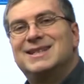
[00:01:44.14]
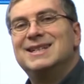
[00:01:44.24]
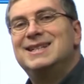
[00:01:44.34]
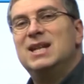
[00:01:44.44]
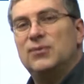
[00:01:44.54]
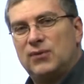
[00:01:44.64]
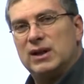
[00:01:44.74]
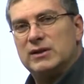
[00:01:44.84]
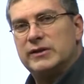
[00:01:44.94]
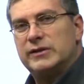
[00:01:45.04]
the
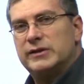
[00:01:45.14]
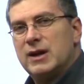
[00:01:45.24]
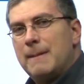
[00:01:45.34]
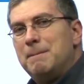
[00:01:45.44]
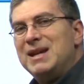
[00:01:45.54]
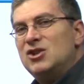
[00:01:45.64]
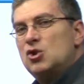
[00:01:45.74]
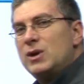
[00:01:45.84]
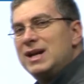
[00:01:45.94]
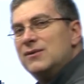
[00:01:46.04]
difference
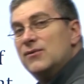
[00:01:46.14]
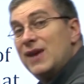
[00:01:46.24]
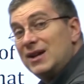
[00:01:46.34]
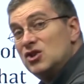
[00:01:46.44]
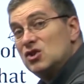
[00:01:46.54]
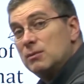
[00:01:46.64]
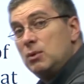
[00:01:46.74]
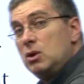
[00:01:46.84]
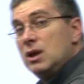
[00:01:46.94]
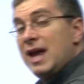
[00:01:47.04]
between
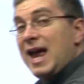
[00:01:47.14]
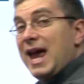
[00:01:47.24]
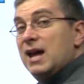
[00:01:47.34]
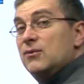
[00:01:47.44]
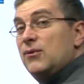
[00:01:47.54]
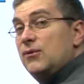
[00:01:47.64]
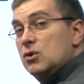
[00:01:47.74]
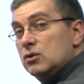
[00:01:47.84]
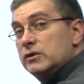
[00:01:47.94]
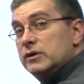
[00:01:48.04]
vegetable and
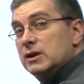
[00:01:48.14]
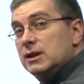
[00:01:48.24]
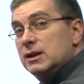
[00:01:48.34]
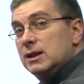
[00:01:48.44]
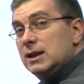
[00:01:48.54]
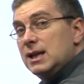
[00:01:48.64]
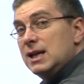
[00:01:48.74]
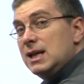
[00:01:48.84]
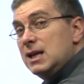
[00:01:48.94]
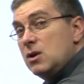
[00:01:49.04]
fruit?
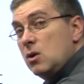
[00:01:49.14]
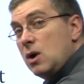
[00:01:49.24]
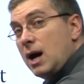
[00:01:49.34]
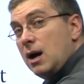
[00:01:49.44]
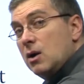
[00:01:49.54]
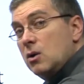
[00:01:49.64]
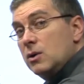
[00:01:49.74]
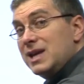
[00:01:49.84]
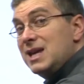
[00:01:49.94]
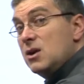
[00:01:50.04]
Igo
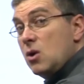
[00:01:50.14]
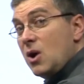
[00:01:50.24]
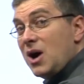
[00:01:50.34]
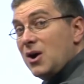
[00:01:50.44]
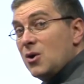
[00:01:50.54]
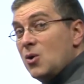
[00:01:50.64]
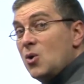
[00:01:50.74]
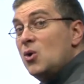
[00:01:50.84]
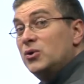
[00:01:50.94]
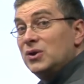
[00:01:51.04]
hago,
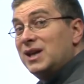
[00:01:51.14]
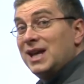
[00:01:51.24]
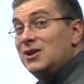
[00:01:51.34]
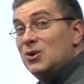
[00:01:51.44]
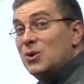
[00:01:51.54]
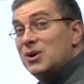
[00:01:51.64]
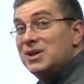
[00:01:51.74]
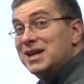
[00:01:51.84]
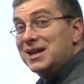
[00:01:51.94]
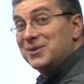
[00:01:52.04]
otoke
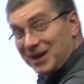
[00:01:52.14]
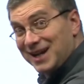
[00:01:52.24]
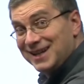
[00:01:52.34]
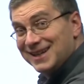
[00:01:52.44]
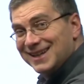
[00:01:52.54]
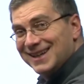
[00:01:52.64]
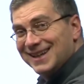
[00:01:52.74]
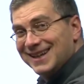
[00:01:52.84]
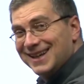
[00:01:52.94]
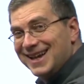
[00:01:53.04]
torani, right?
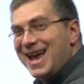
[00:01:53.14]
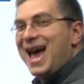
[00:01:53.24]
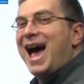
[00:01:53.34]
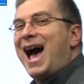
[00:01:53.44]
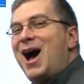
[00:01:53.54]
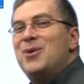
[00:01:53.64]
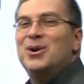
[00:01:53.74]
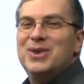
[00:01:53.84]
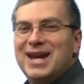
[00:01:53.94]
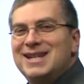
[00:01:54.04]
How
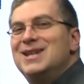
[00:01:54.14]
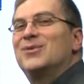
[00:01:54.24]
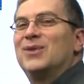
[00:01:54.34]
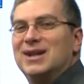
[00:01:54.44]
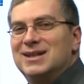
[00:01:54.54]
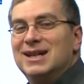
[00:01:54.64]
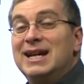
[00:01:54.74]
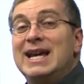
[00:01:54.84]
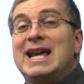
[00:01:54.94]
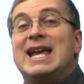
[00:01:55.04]
are they different?
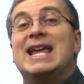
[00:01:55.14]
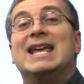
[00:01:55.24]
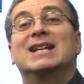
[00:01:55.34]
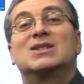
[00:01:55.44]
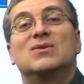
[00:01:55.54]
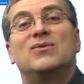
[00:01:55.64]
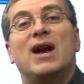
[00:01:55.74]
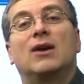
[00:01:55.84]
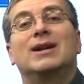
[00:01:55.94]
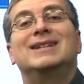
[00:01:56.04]
It's
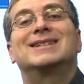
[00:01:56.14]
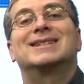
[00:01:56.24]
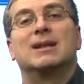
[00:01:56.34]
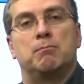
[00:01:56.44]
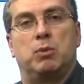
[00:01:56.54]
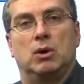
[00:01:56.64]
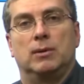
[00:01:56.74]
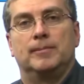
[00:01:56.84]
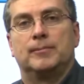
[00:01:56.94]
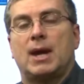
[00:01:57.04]
very simple.
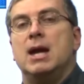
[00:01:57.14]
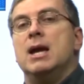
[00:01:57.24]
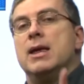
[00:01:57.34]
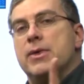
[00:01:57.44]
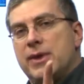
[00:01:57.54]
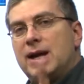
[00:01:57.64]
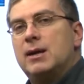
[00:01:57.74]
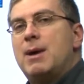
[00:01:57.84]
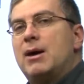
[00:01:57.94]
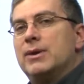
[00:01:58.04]
Think
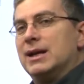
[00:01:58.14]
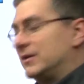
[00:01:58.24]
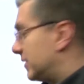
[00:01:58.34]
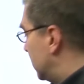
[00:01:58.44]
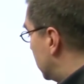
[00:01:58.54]
about this.